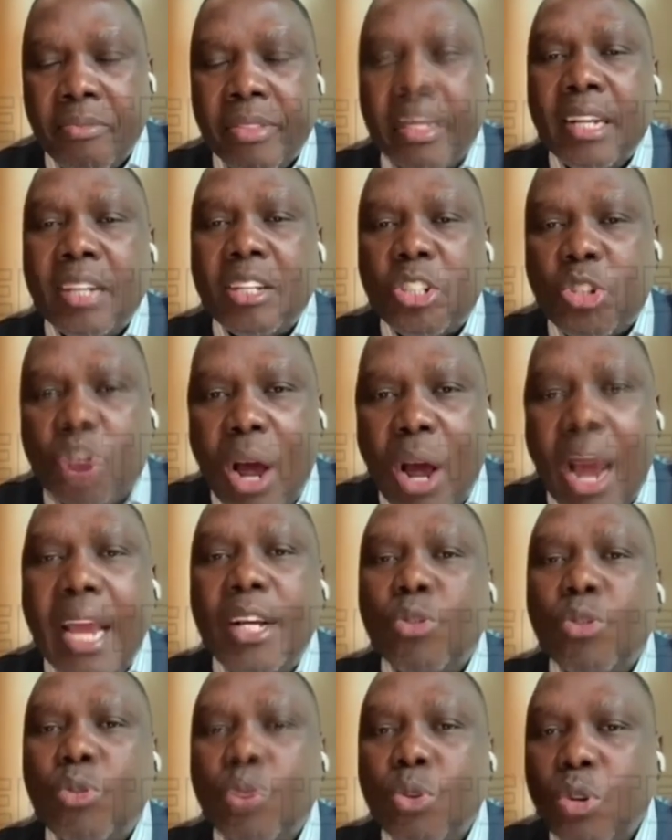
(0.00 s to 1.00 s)
try
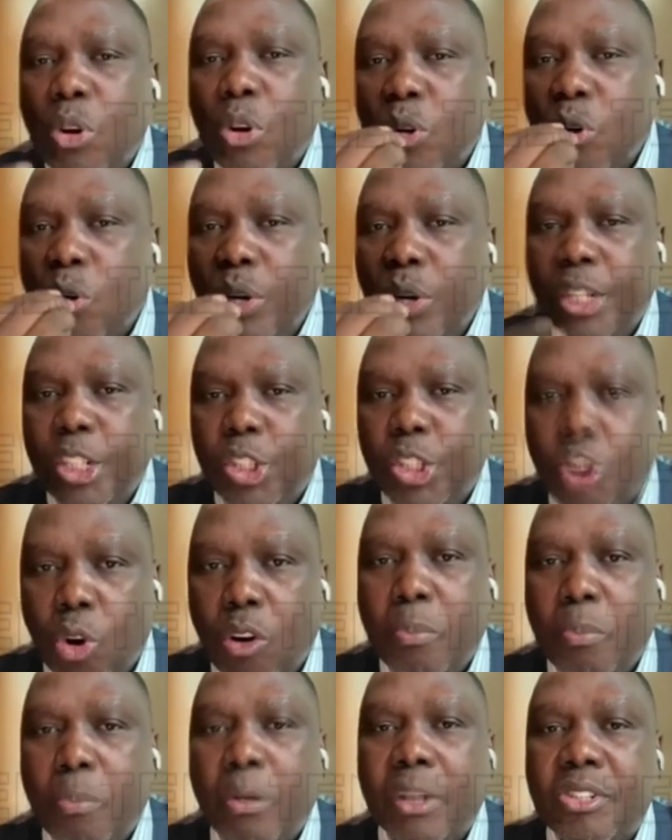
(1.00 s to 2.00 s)
to not only talk,
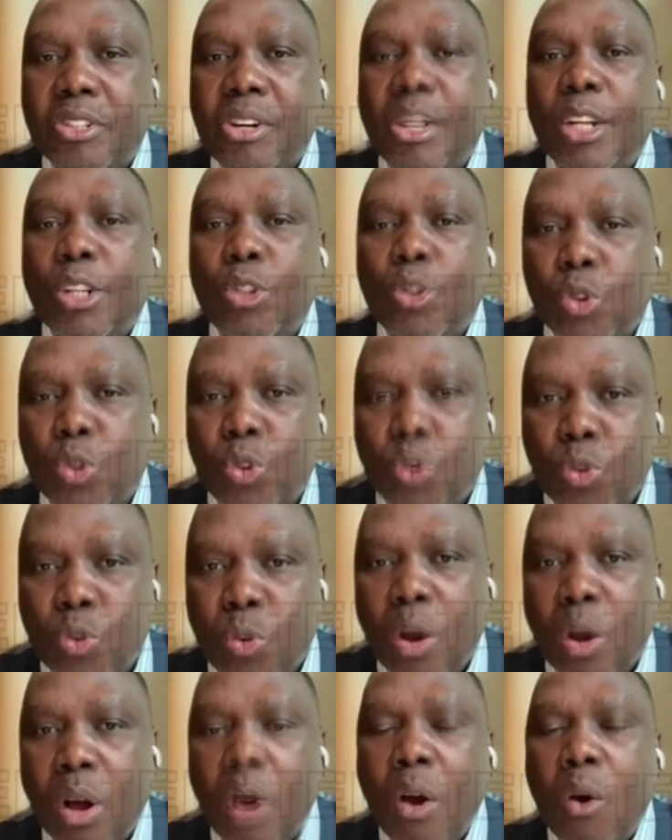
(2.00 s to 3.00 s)
but try to do
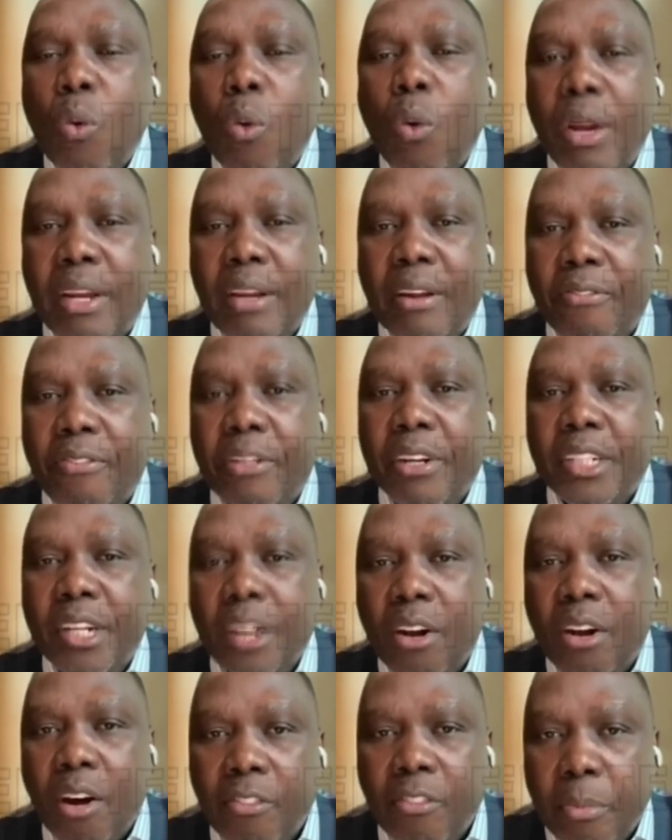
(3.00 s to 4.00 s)
what they feel the
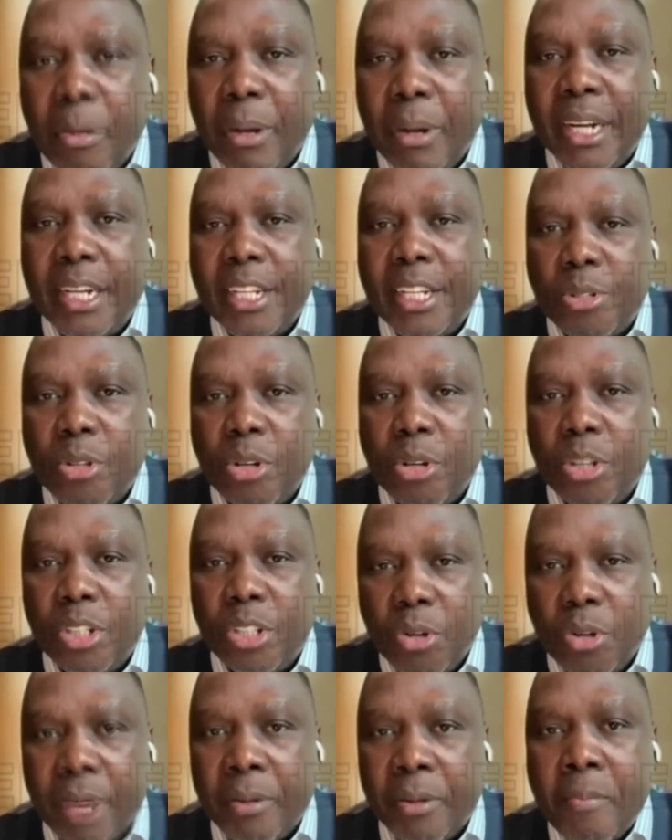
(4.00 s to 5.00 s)
government is not
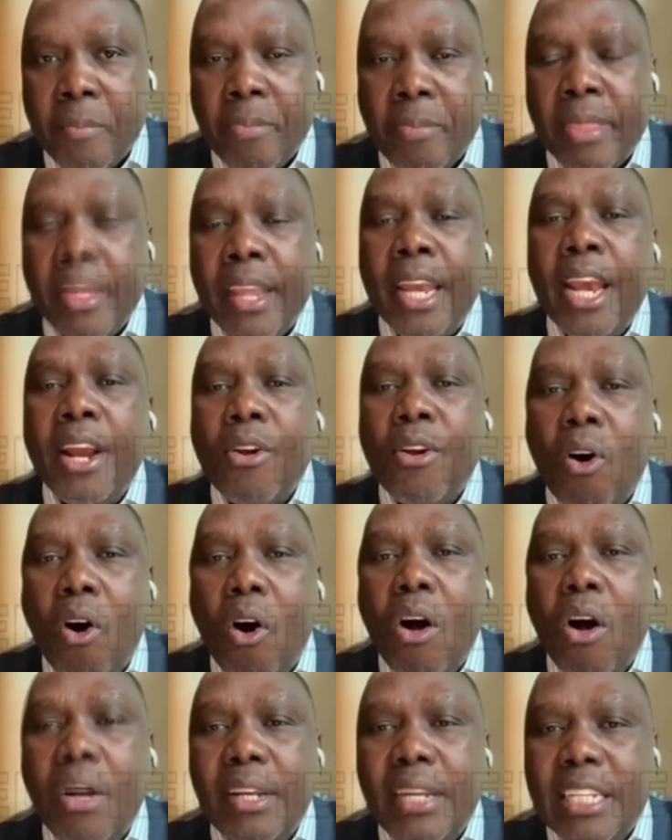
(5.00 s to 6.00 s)
doing. In
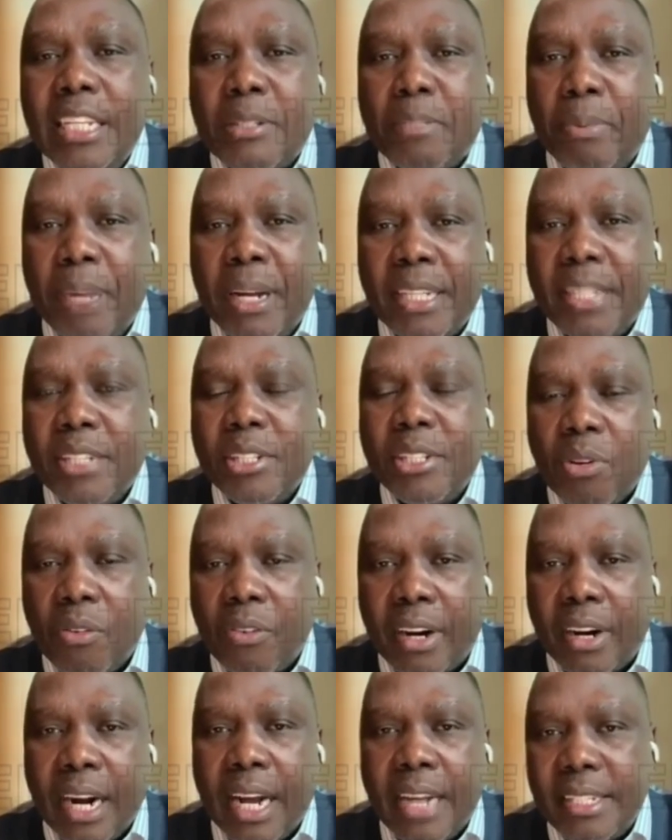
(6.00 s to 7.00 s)
all these places of
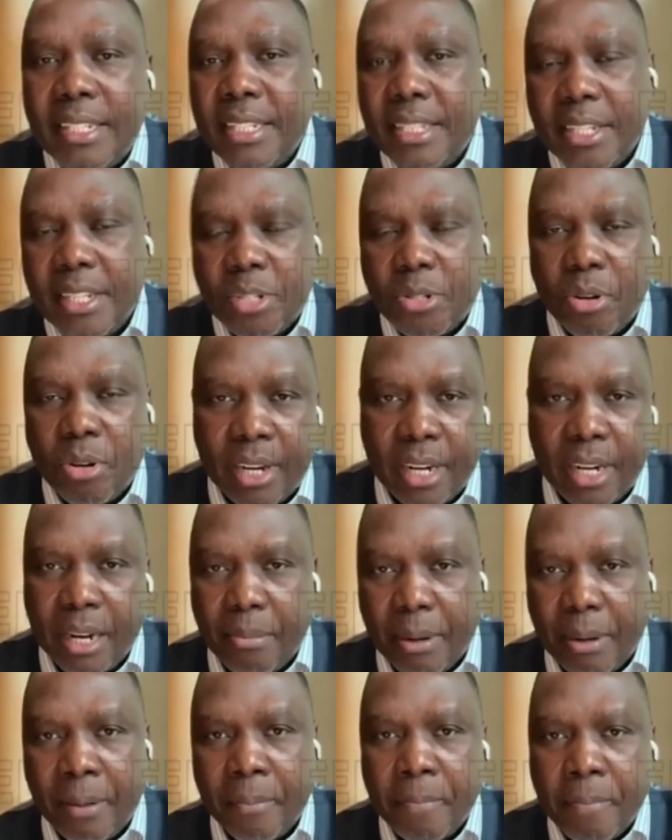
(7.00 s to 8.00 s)
crisis he's talking
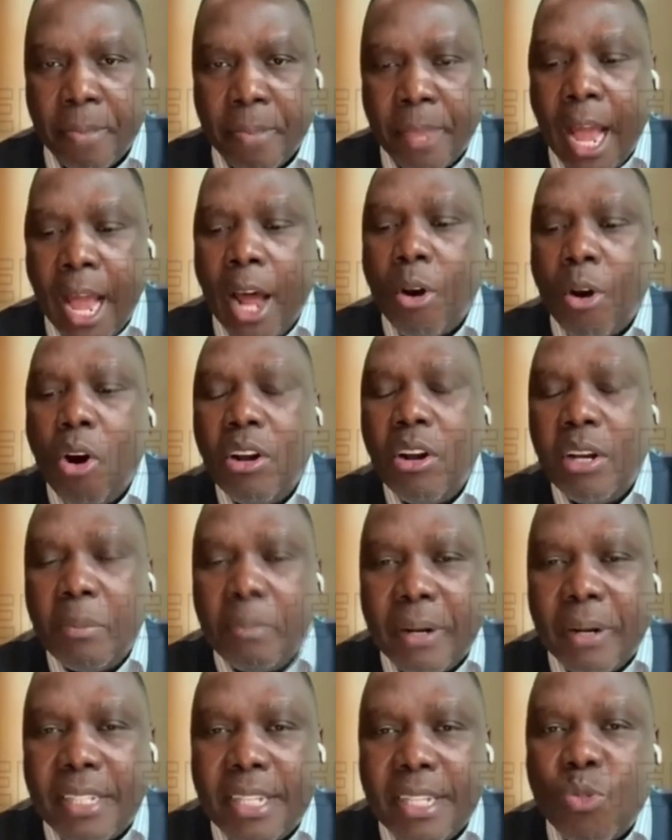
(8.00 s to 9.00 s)
about, and all the
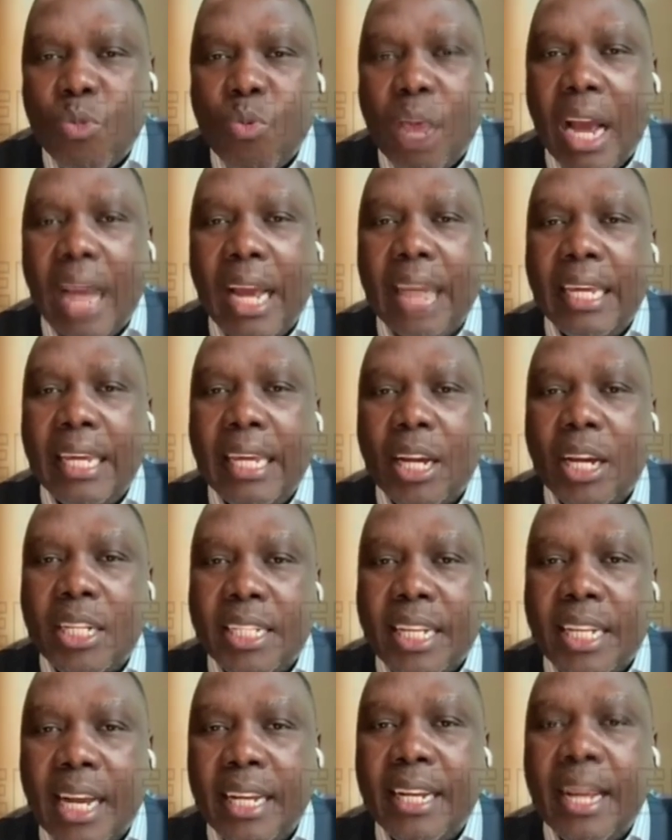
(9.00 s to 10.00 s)
places where he
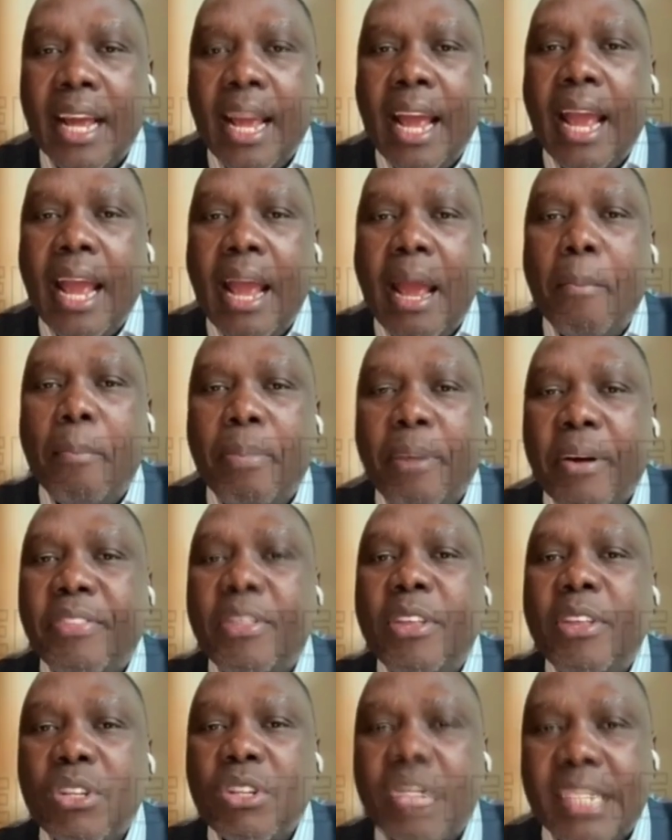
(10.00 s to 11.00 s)
said empathy
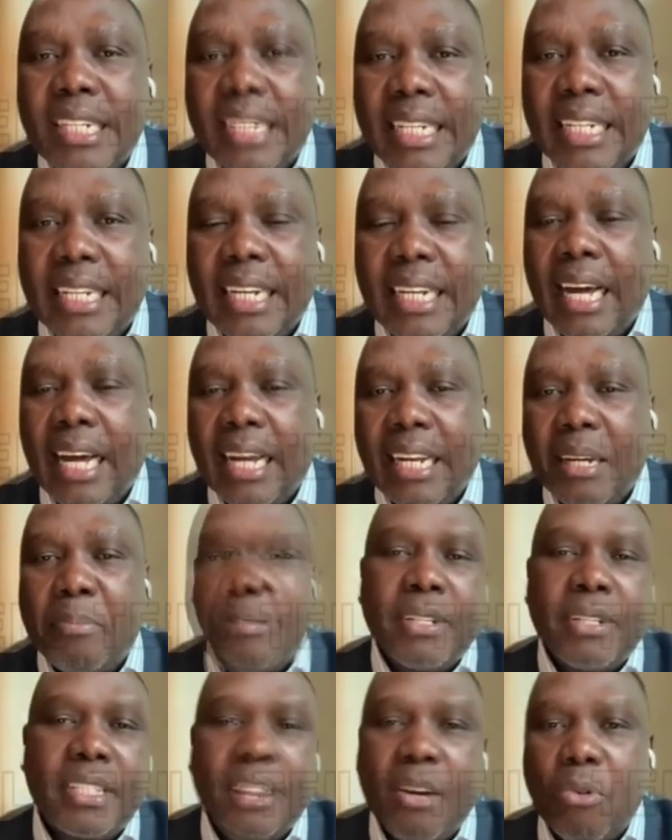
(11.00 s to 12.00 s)
was needed and the
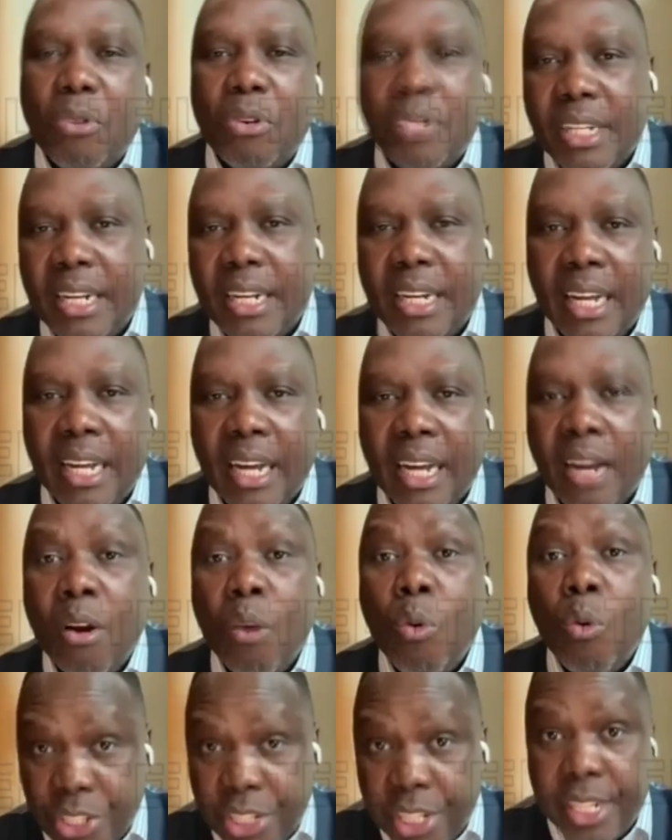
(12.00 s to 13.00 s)
president wasn't there,
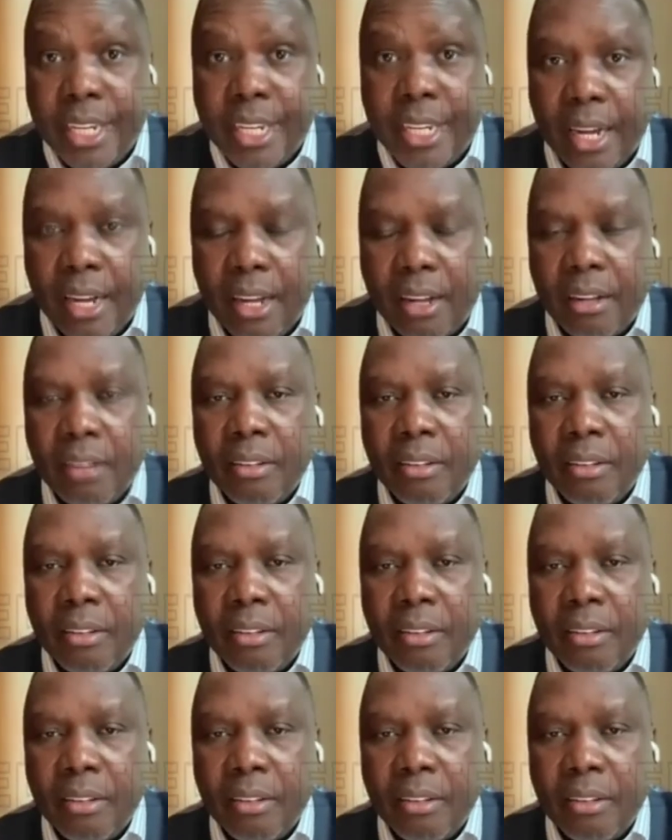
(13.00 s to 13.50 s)
was he there?